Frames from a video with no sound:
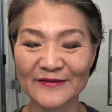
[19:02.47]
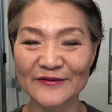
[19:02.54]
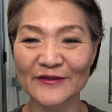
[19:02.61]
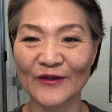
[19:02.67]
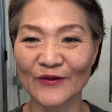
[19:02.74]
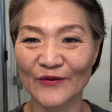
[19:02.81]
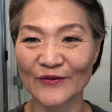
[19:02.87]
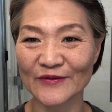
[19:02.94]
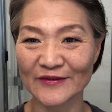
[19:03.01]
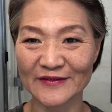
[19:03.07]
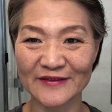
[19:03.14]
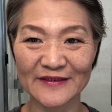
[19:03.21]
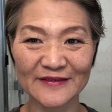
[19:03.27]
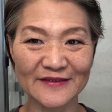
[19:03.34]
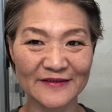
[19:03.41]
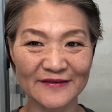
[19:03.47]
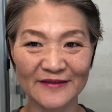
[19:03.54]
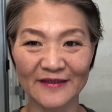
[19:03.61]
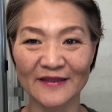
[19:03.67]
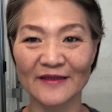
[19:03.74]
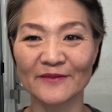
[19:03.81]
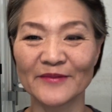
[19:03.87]
So this is
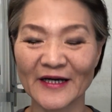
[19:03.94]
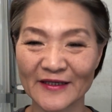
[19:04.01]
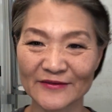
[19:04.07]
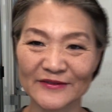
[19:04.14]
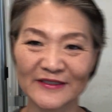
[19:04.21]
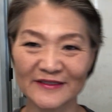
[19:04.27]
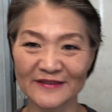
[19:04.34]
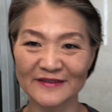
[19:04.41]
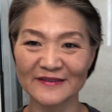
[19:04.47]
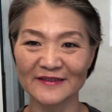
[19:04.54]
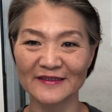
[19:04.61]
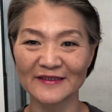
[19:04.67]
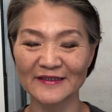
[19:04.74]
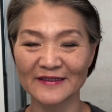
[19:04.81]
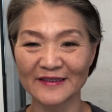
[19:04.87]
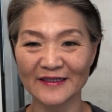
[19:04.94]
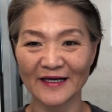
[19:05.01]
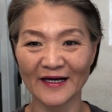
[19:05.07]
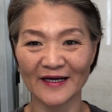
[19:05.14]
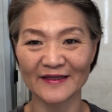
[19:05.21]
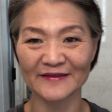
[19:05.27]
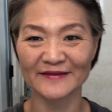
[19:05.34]
about it,
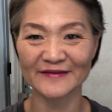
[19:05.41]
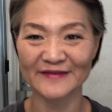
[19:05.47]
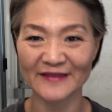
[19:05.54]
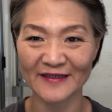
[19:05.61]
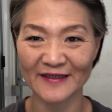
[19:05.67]
and